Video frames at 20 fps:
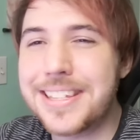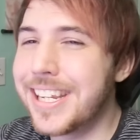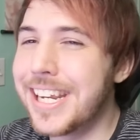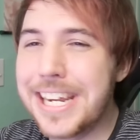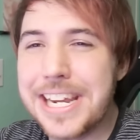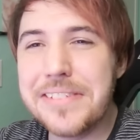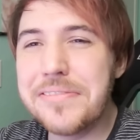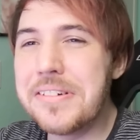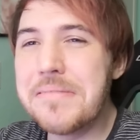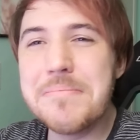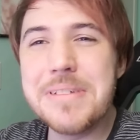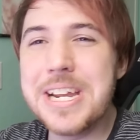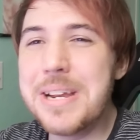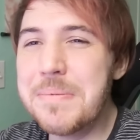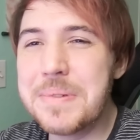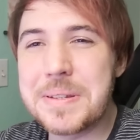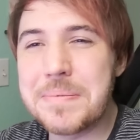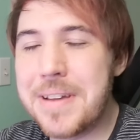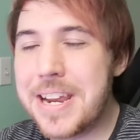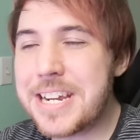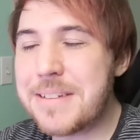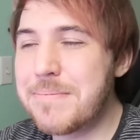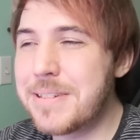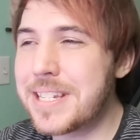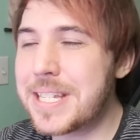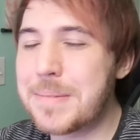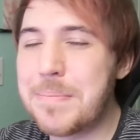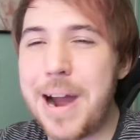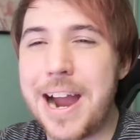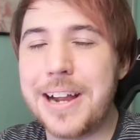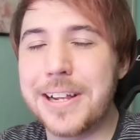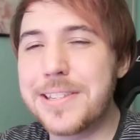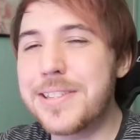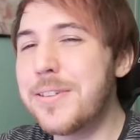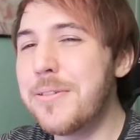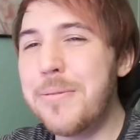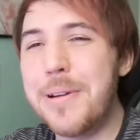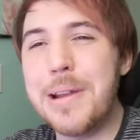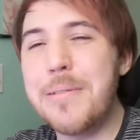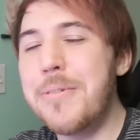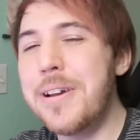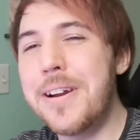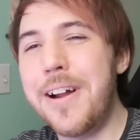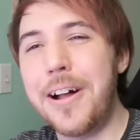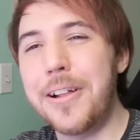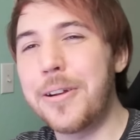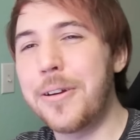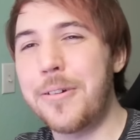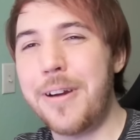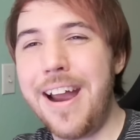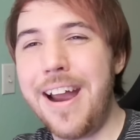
See, even memes make me smile. It's a win-win all